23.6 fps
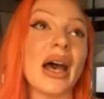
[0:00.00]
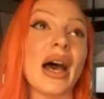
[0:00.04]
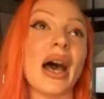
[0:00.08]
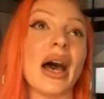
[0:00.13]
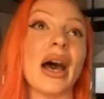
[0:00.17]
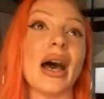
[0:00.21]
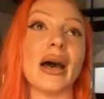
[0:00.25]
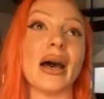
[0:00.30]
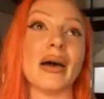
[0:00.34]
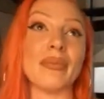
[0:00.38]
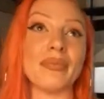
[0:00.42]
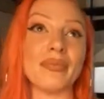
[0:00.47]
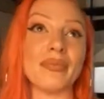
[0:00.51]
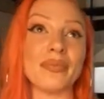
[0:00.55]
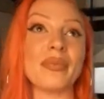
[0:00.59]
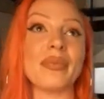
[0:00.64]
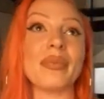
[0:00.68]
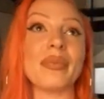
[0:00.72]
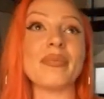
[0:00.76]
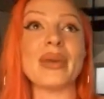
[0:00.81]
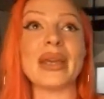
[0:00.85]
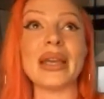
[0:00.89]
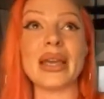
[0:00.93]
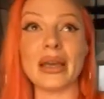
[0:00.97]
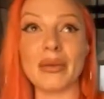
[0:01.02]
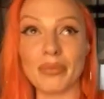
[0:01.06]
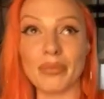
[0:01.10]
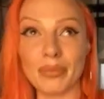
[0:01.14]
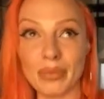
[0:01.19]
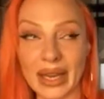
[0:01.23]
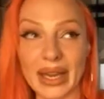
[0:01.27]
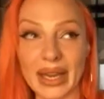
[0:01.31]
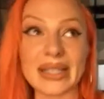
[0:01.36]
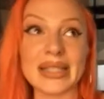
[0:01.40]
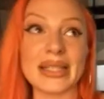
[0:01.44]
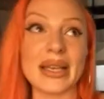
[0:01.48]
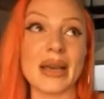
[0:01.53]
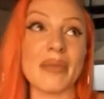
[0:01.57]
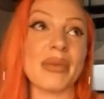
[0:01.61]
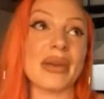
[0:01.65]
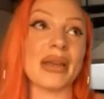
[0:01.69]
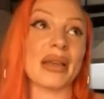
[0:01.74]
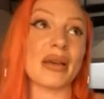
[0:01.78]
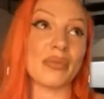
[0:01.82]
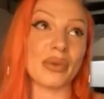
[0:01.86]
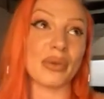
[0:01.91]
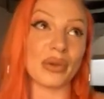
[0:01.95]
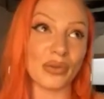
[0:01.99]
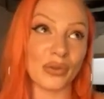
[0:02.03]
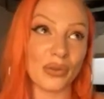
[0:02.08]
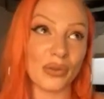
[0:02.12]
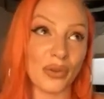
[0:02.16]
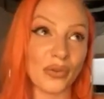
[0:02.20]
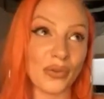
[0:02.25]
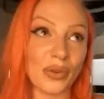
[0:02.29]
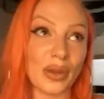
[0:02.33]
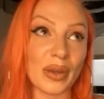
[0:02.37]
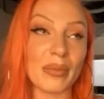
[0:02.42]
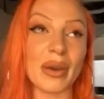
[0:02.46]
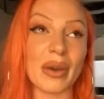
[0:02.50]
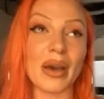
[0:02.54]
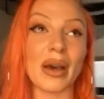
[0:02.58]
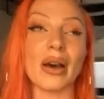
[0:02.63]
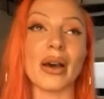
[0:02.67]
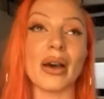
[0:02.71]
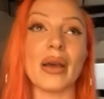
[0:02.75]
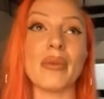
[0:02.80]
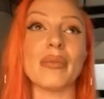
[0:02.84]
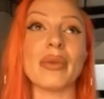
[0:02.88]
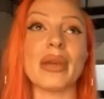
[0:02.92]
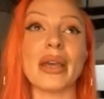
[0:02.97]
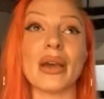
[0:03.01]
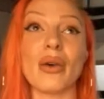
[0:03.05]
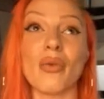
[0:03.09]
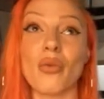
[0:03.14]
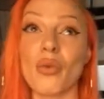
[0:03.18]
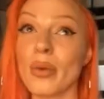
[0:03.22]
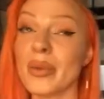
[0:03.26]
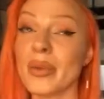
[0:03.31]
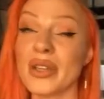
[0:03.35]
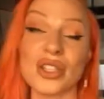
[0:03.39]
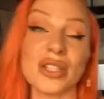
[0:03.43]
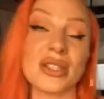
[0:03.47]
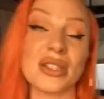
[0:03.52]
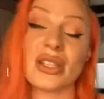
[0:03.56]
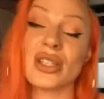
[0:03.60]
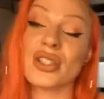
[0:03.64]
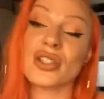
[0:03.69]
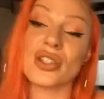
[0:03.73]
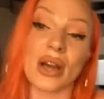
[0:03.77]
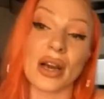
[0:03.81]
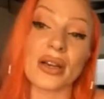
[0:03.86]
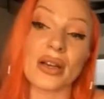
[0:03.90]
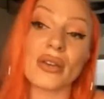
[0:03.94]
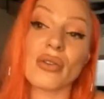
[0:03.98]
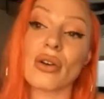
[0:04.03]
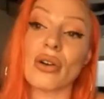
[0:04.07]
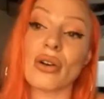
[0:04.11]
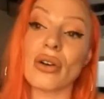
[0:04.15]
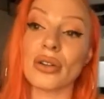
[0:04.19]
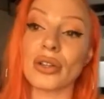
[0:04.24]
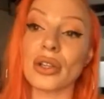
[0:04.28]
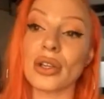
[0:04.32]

Like I said, being a beautiful female and being a woman just in general,